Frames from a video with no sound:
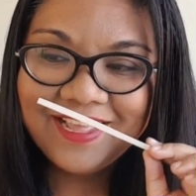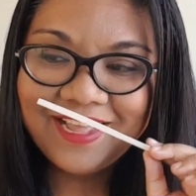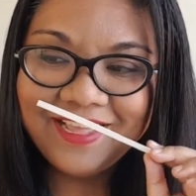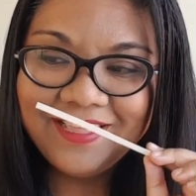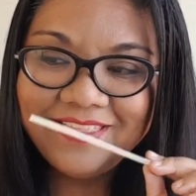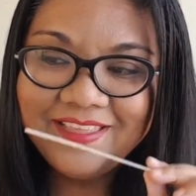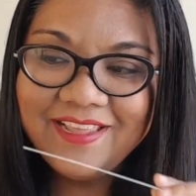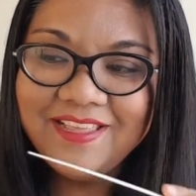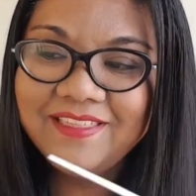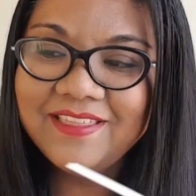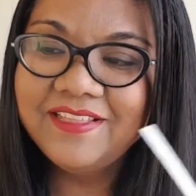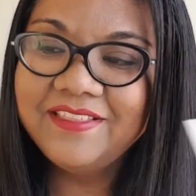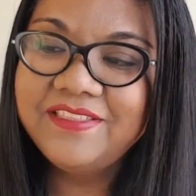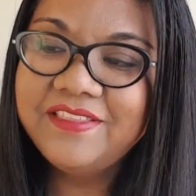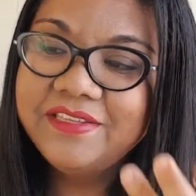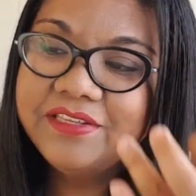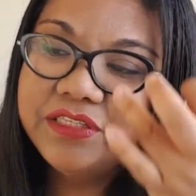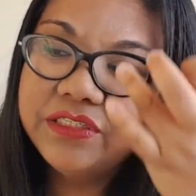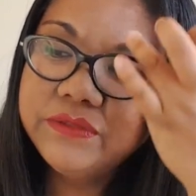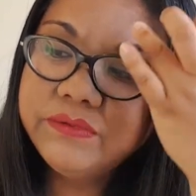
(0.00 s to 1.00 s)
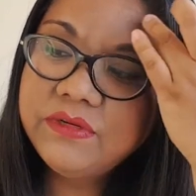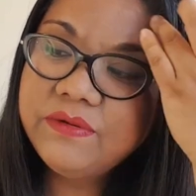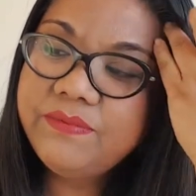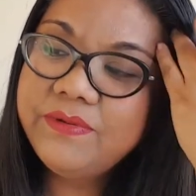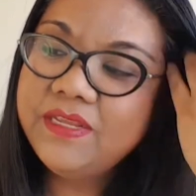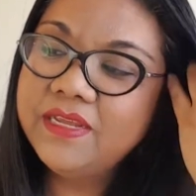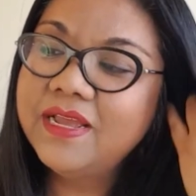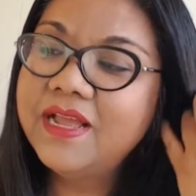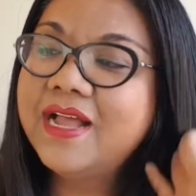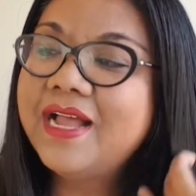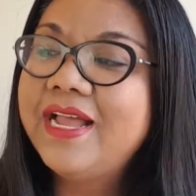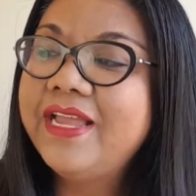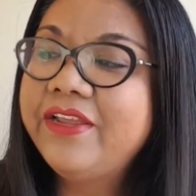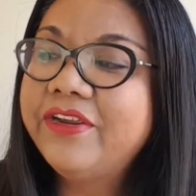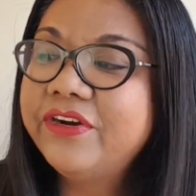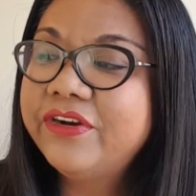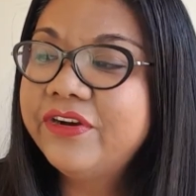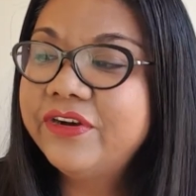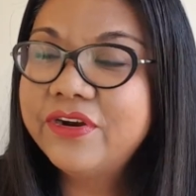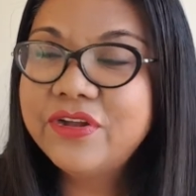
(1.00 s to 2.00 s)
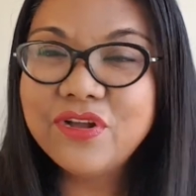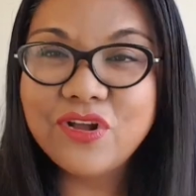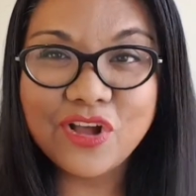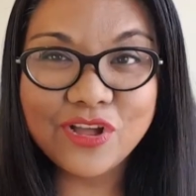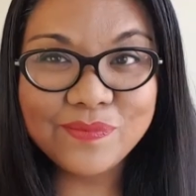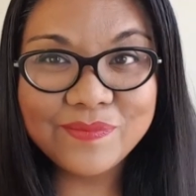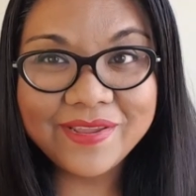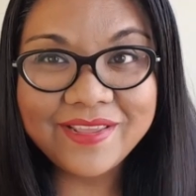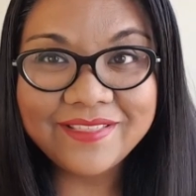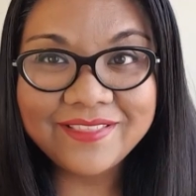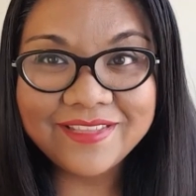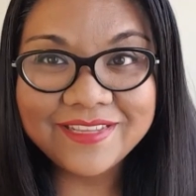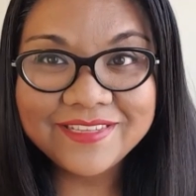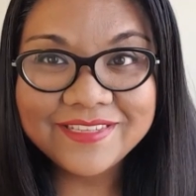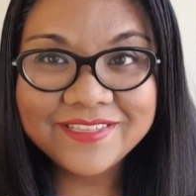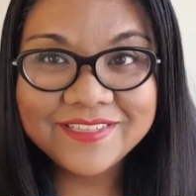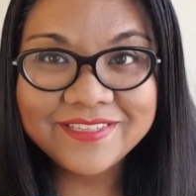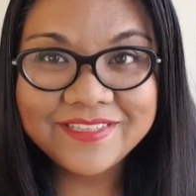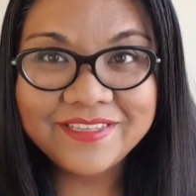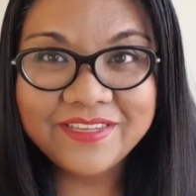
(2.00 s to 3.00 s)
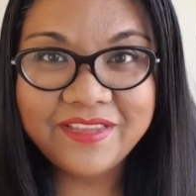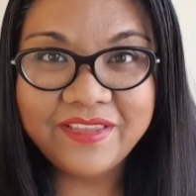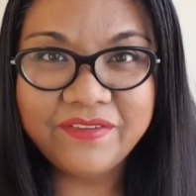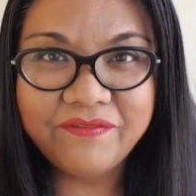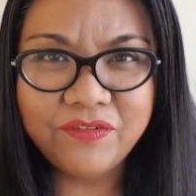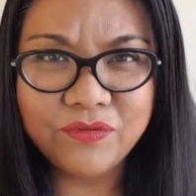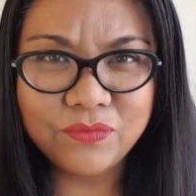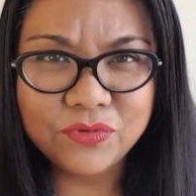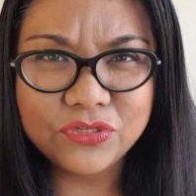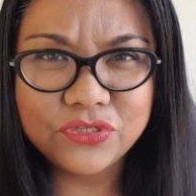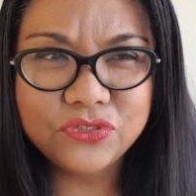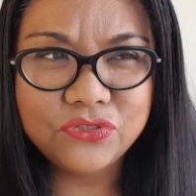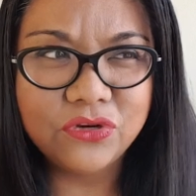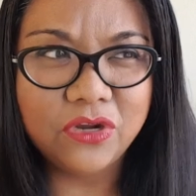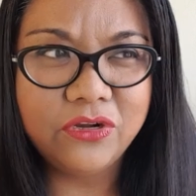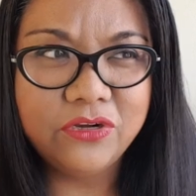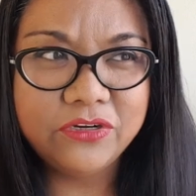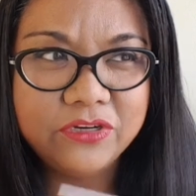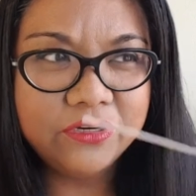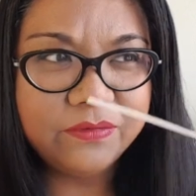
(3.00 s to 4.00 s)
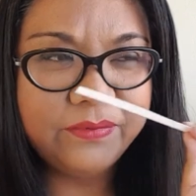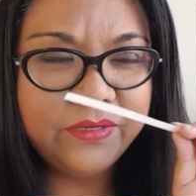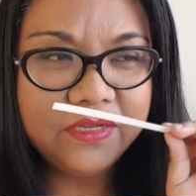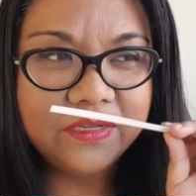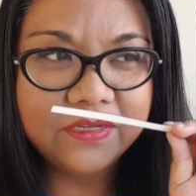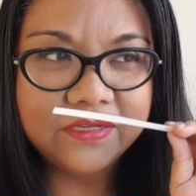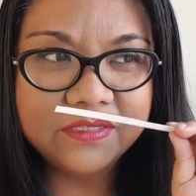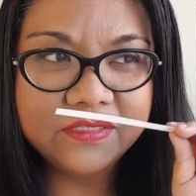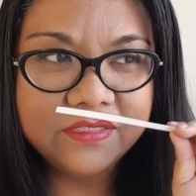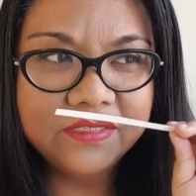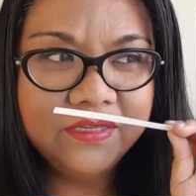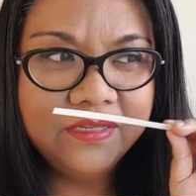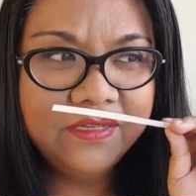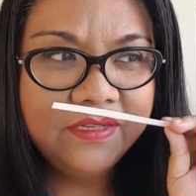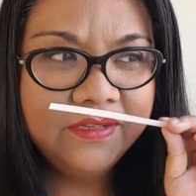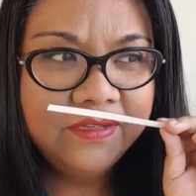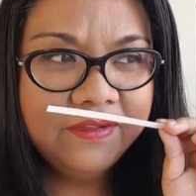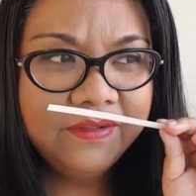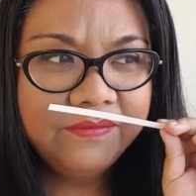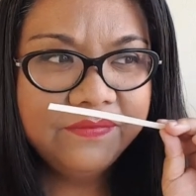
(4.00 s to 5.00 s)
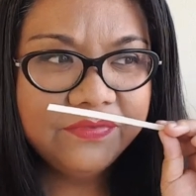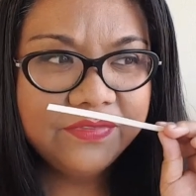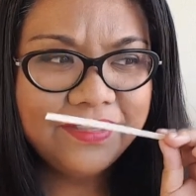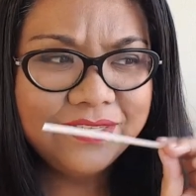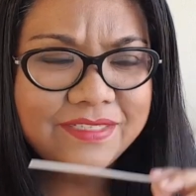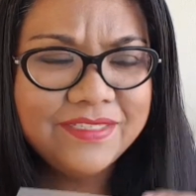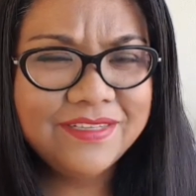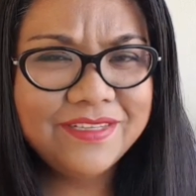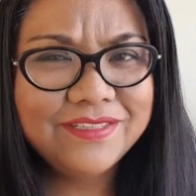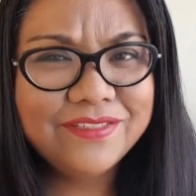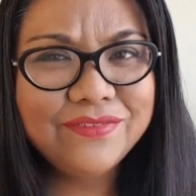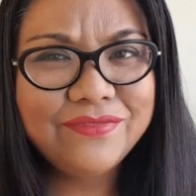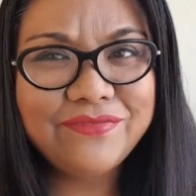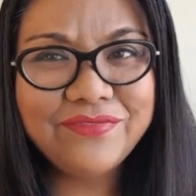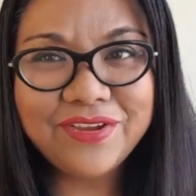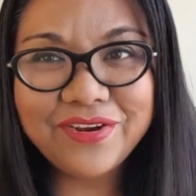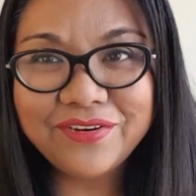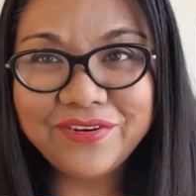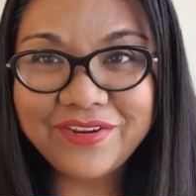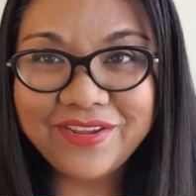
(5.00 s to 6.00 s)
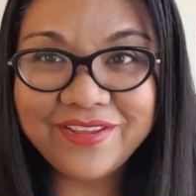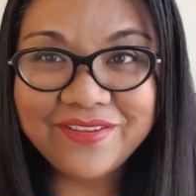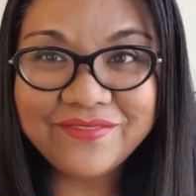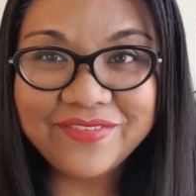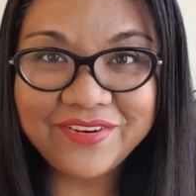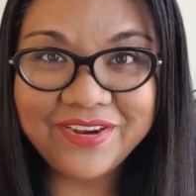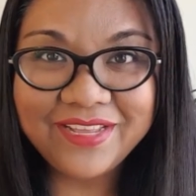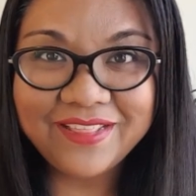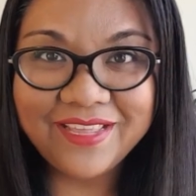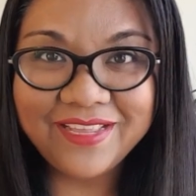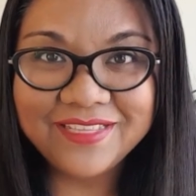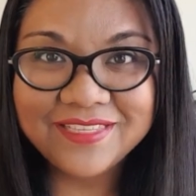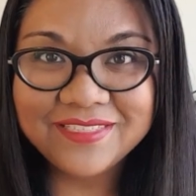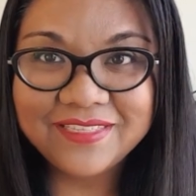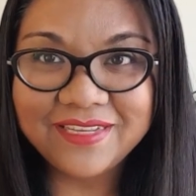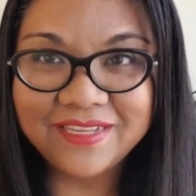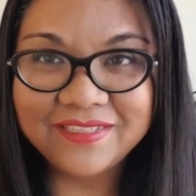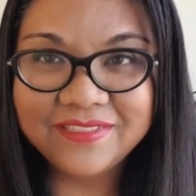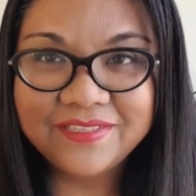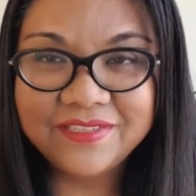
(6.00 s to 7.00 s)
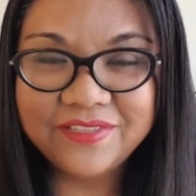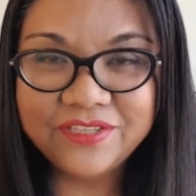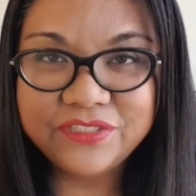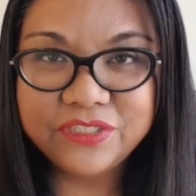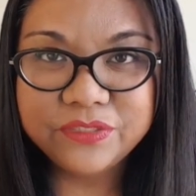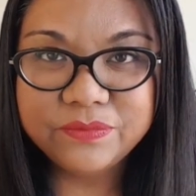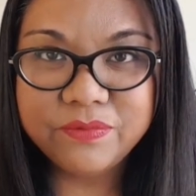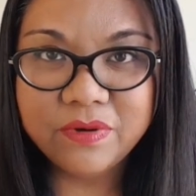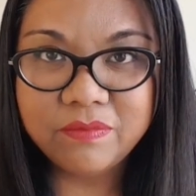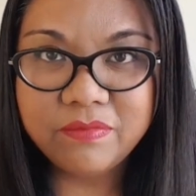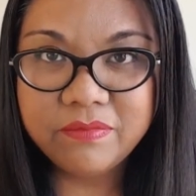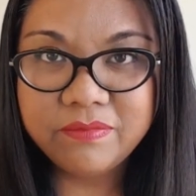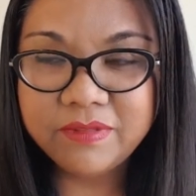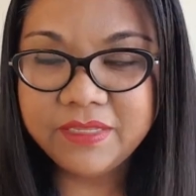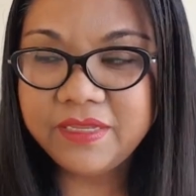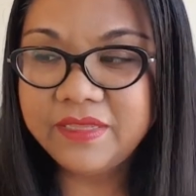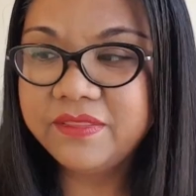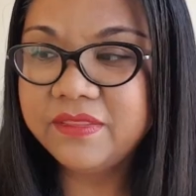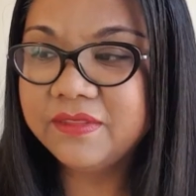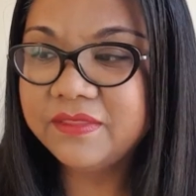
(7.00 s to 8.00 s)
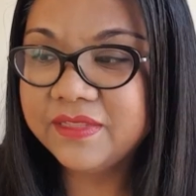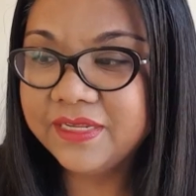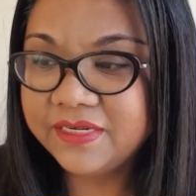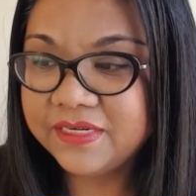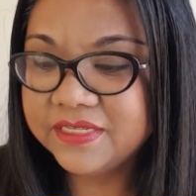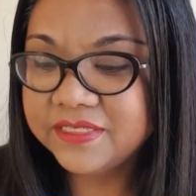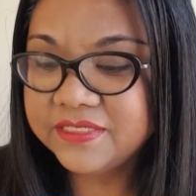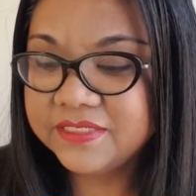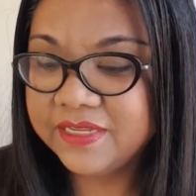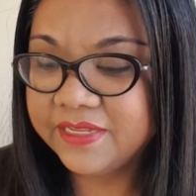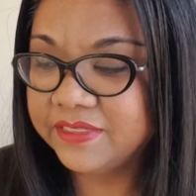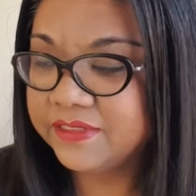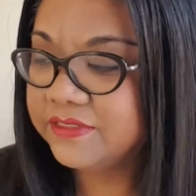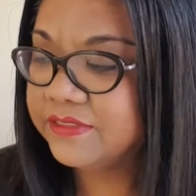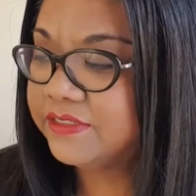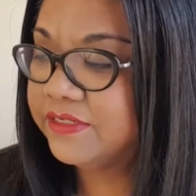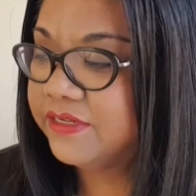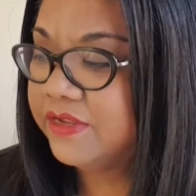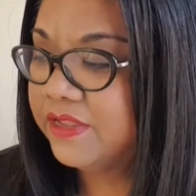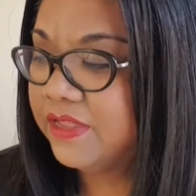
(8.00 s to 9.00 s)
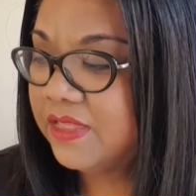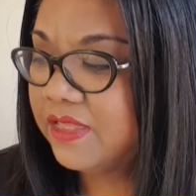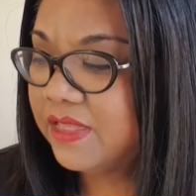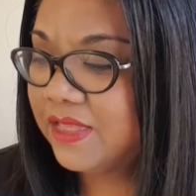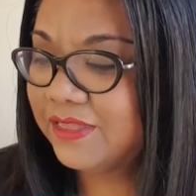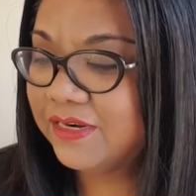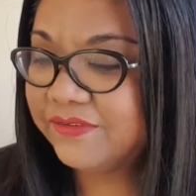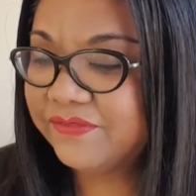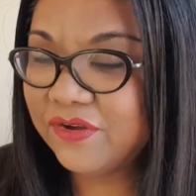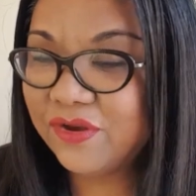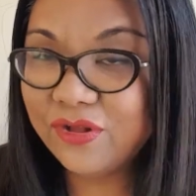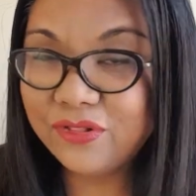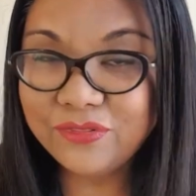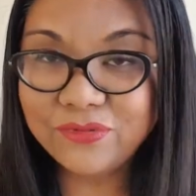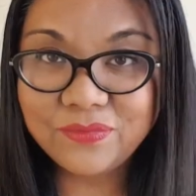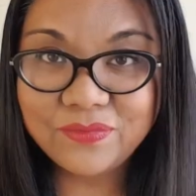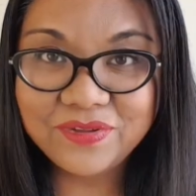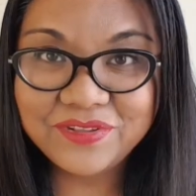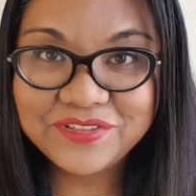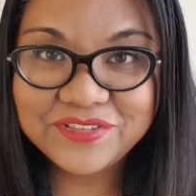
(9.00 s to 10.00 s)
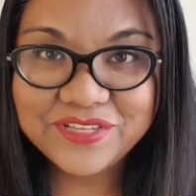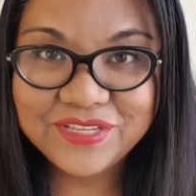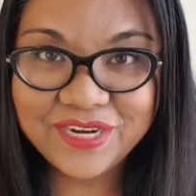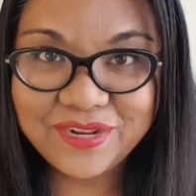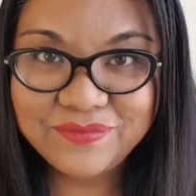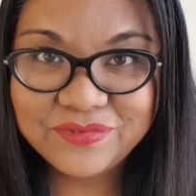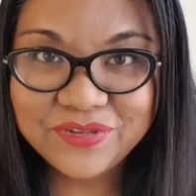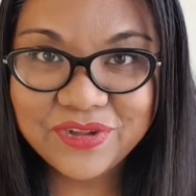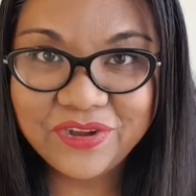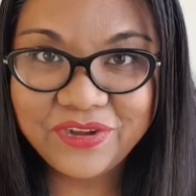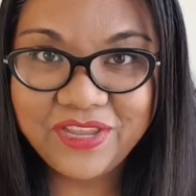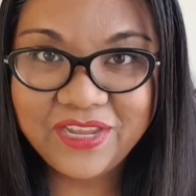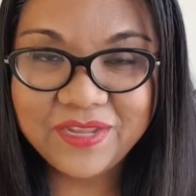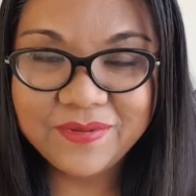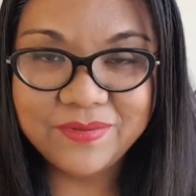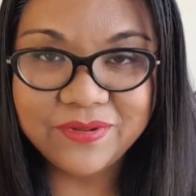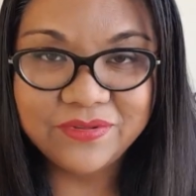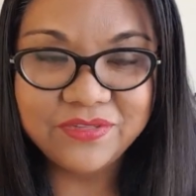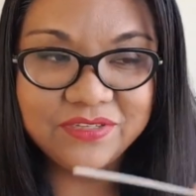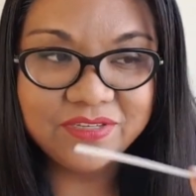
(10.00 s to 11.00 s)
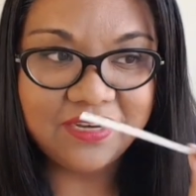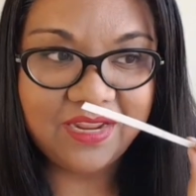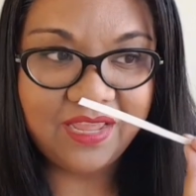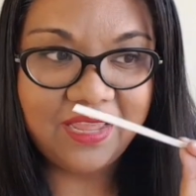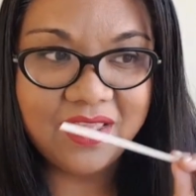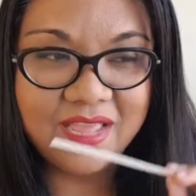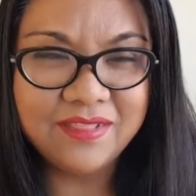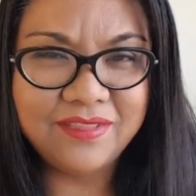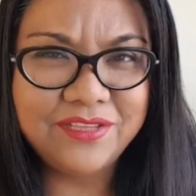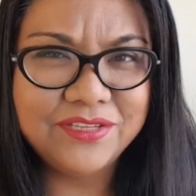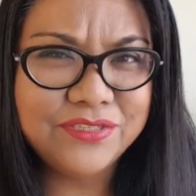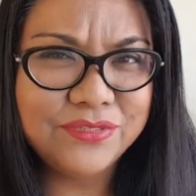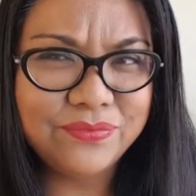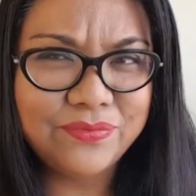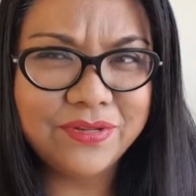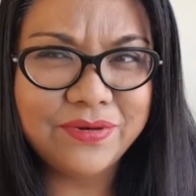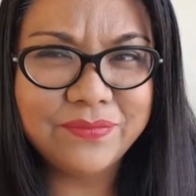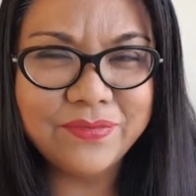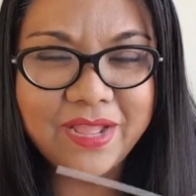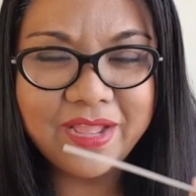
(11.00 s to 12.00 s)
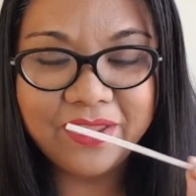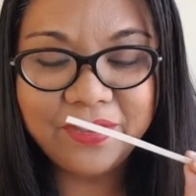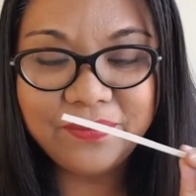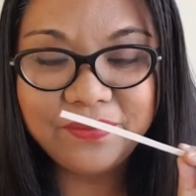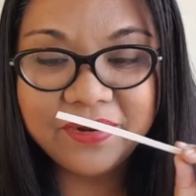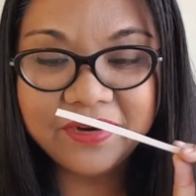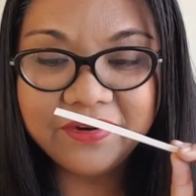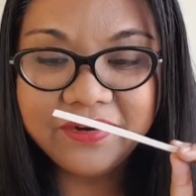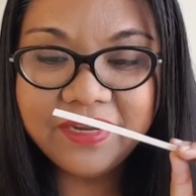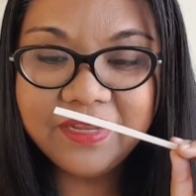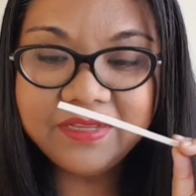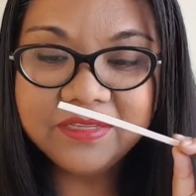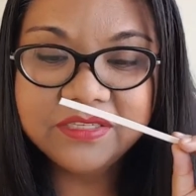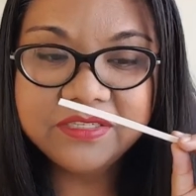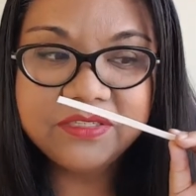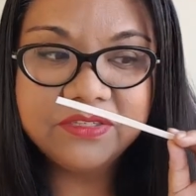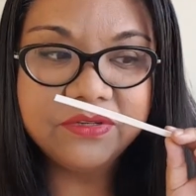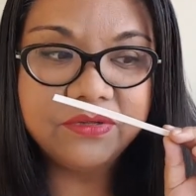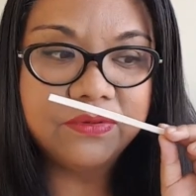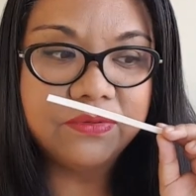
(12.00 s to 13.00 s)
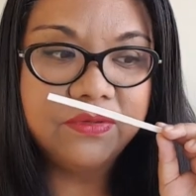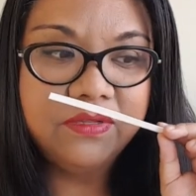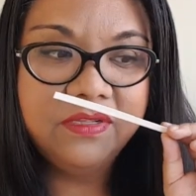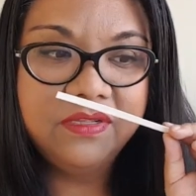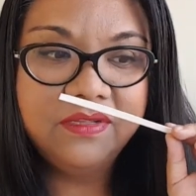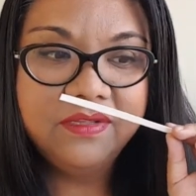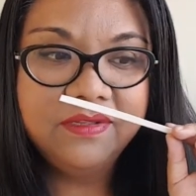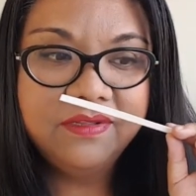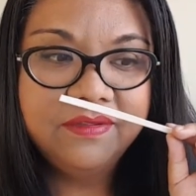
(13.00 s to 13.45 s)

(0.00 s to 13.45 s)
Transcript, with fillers: I think that this would be higher on my list if it was stronger because this is a very, very light scent. This is probably the lightest scent out of all the ones that I'm talking about today, at least when I wear it. So